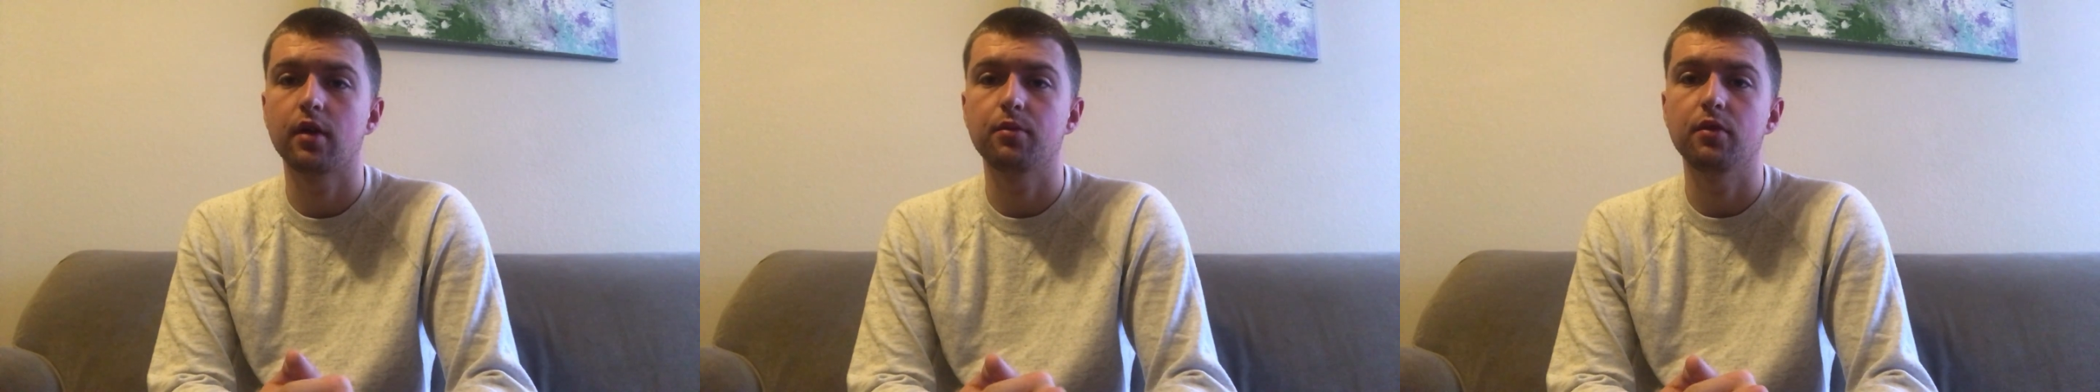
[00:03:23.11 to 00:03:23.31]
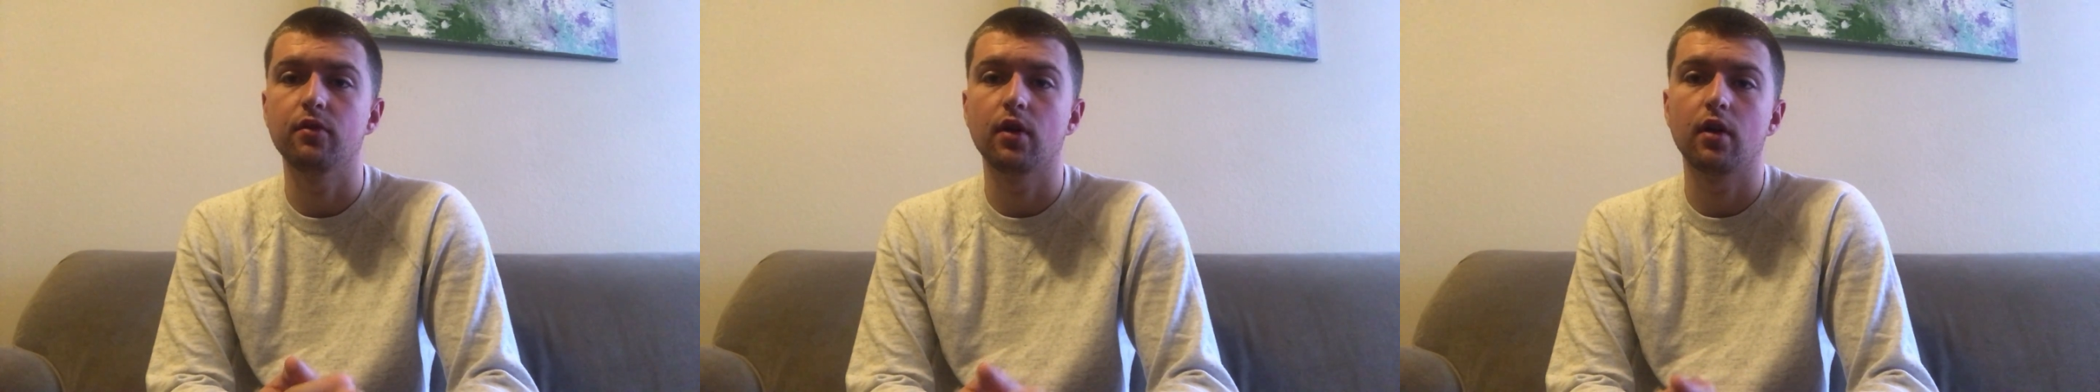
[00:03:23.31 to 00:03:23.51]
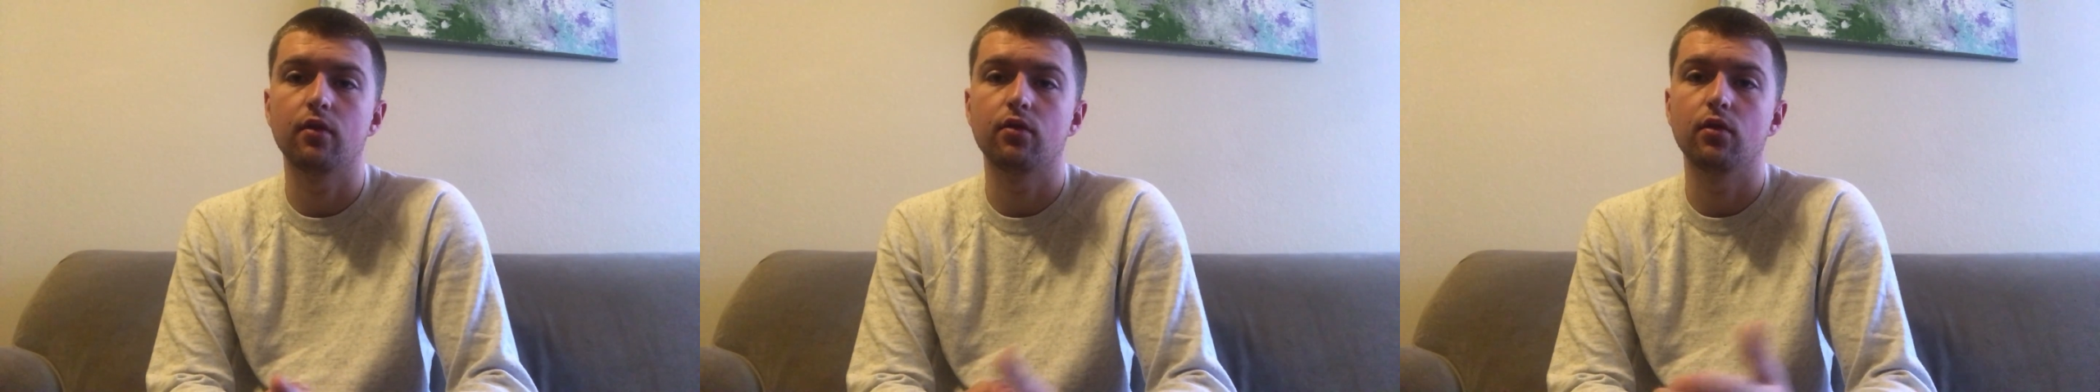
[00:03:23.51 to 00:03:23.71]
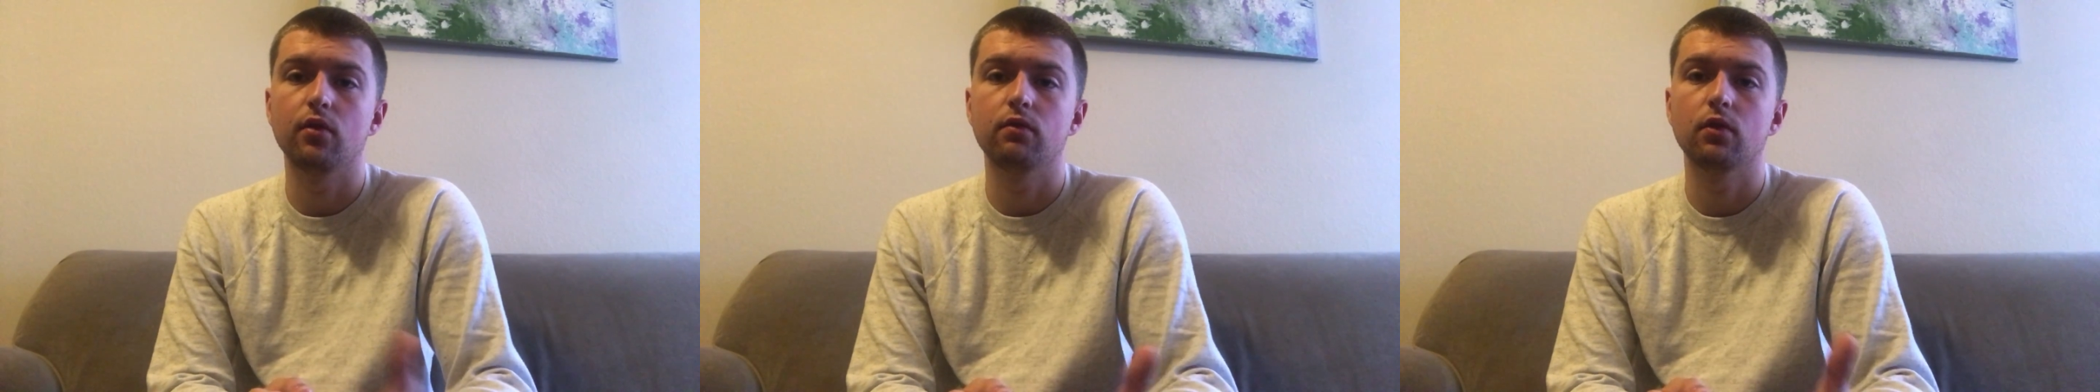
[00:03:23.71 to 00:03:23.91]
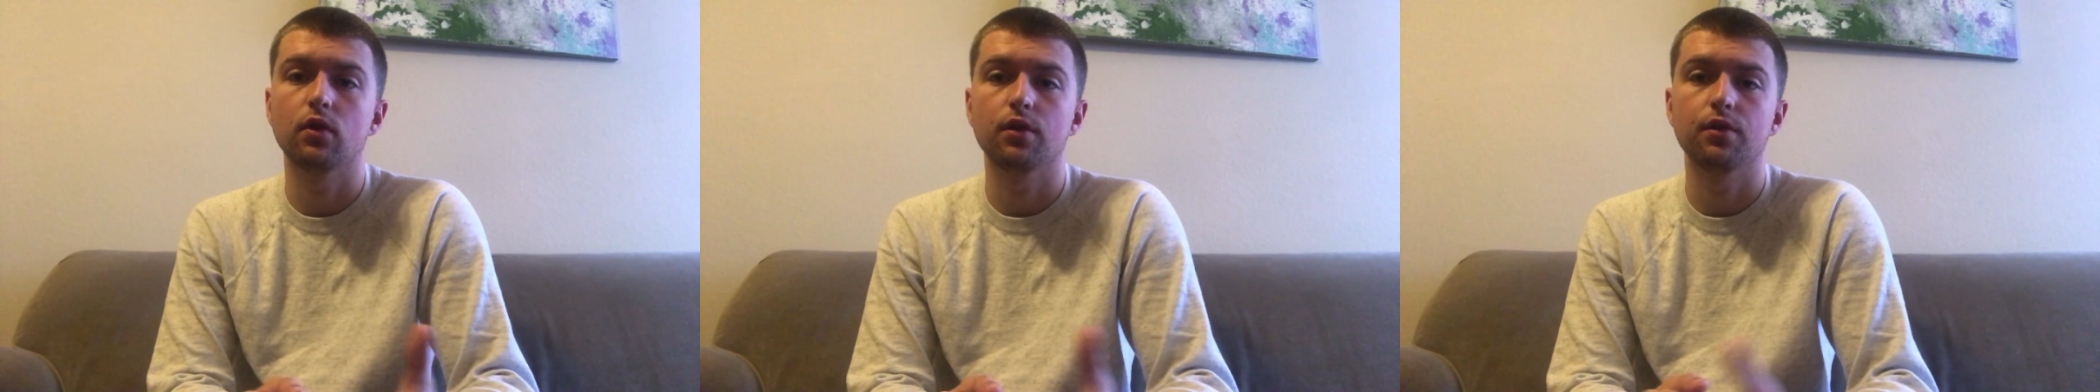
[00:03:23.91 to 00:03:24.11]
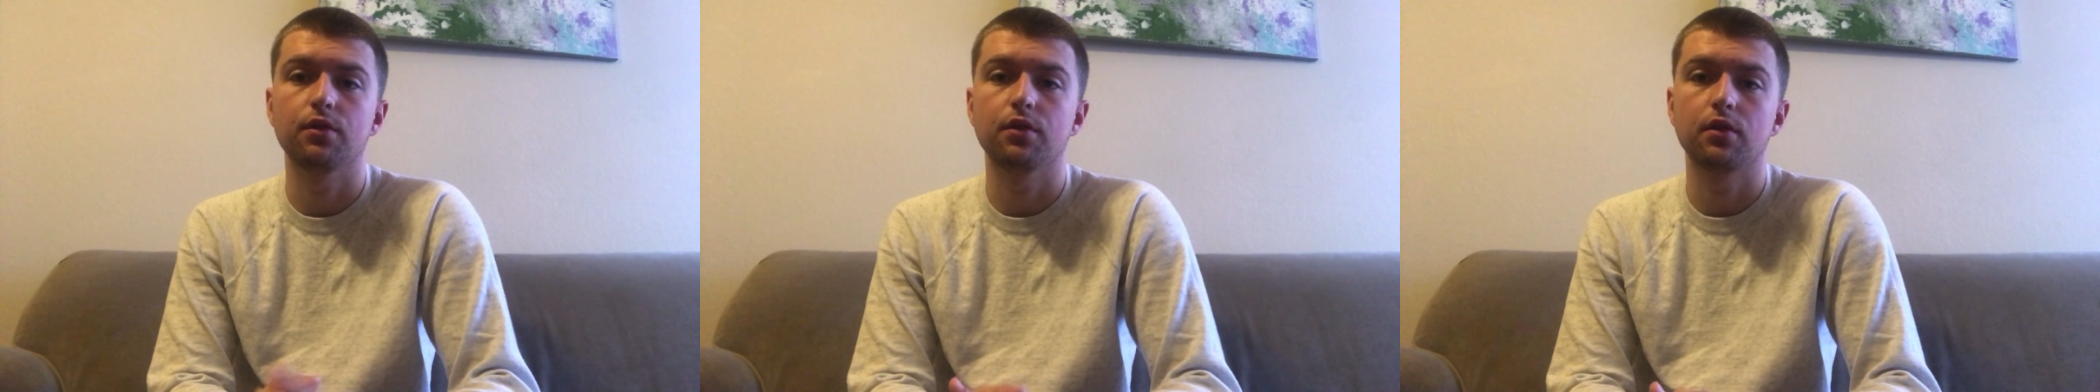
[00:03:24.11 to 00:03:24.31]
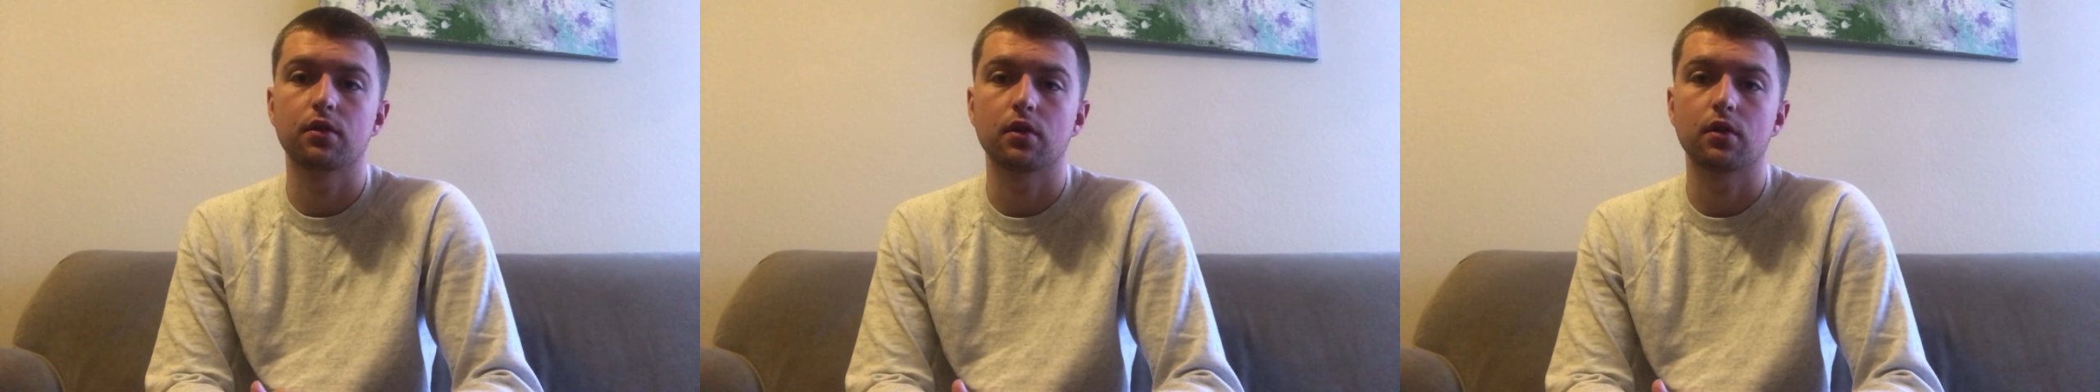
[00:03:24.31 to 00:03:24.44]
be very fruitful.